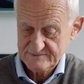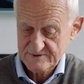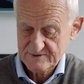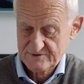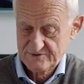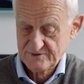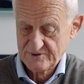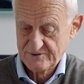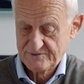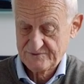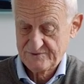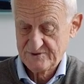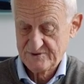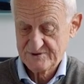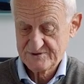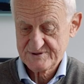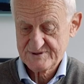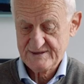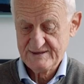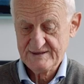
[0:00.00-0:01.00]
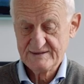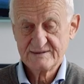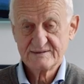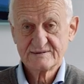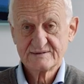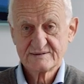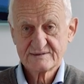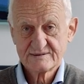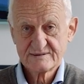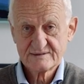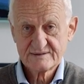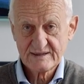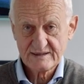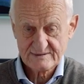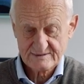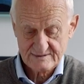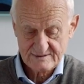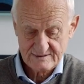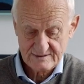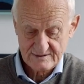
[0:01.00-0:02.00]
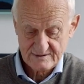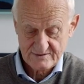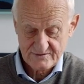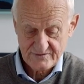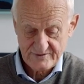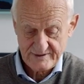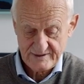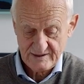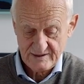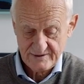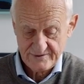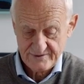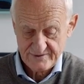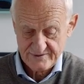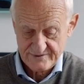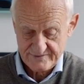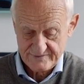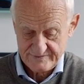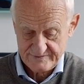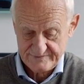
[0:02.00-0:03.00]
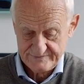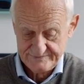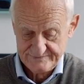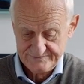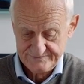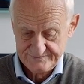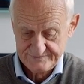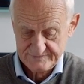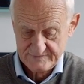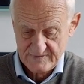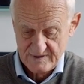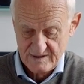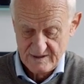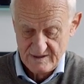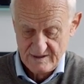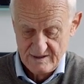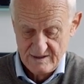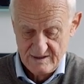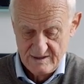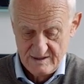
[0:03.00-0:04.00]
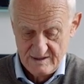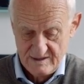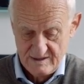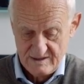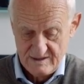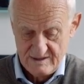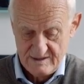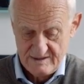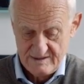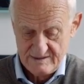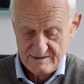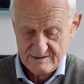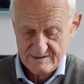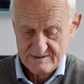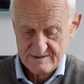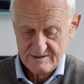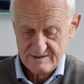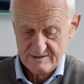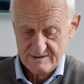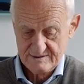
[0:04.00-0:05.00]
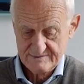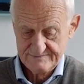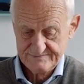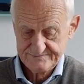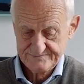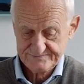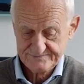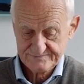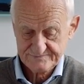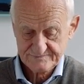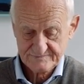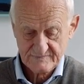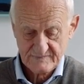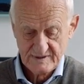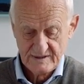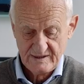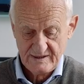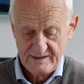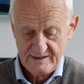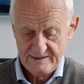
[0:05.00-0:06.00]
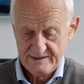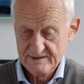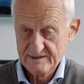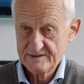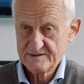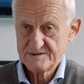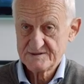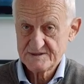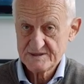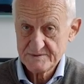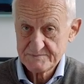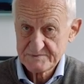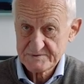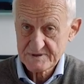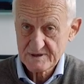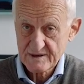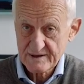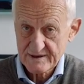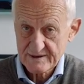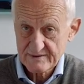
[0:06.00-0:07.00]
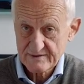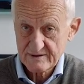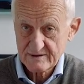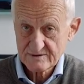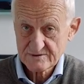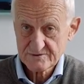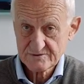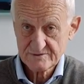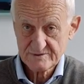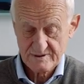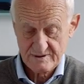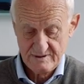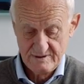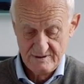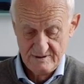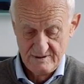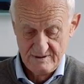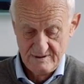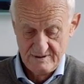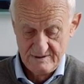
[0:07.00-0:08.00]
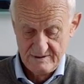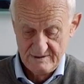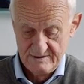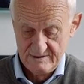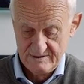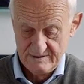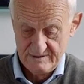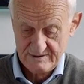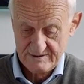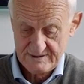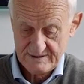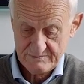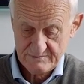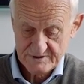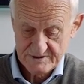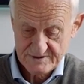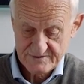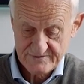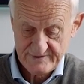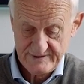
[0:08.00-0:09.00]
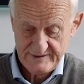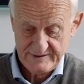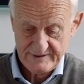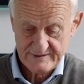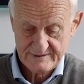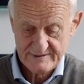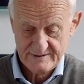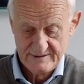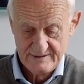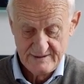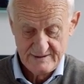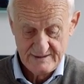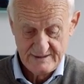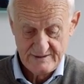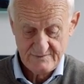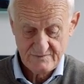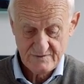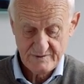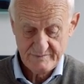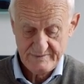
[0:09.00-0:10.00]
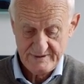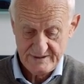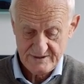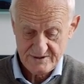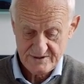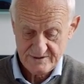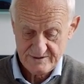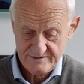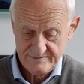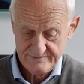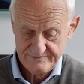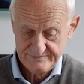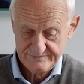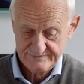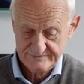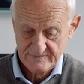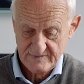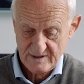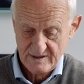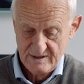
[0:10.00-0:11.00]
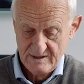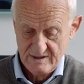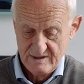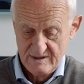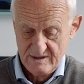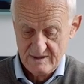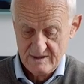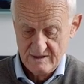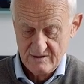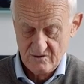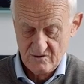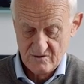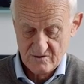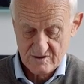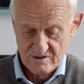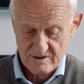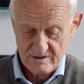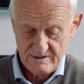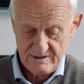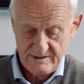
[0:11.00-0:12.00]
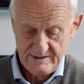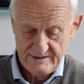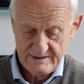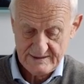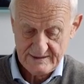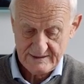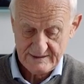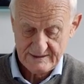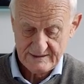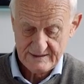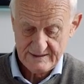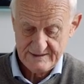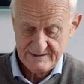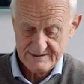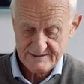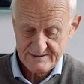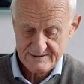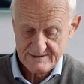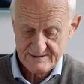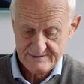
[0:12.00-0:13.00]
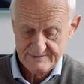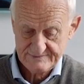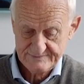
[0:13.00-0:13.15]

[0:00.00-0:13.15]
third, fourth, and sixth cranial nerve. And headache is ipsilateral to the demonstrated inflammation, or headache has